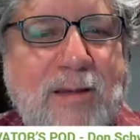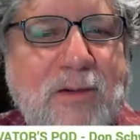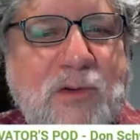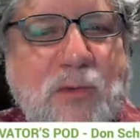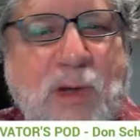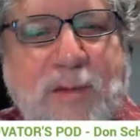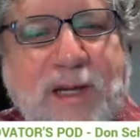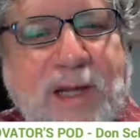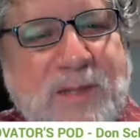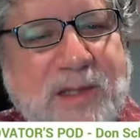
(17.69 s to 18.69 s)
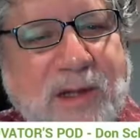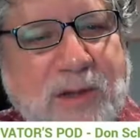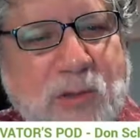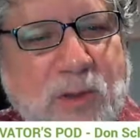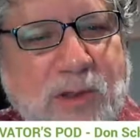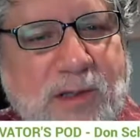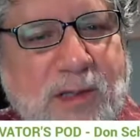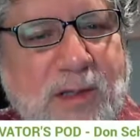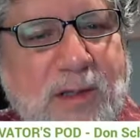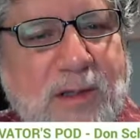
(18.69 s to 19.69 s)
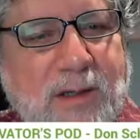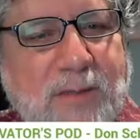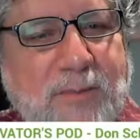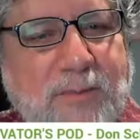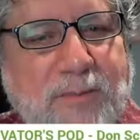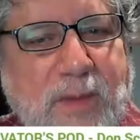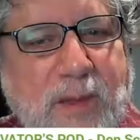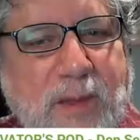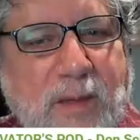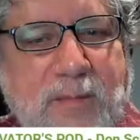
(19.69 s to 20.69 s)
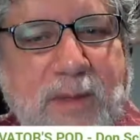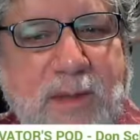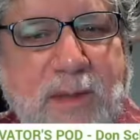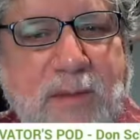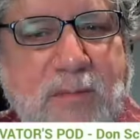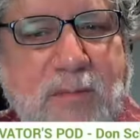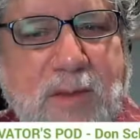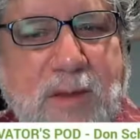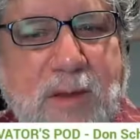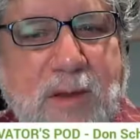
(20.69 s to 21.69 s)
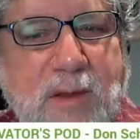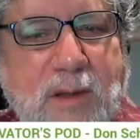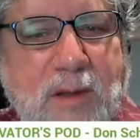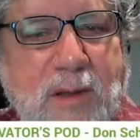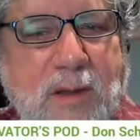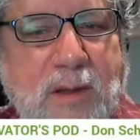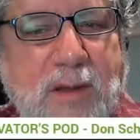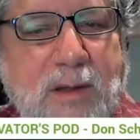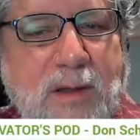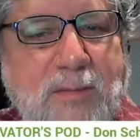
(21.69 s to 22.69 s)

Just quickly, my name's Don Schwartz. I've been uh,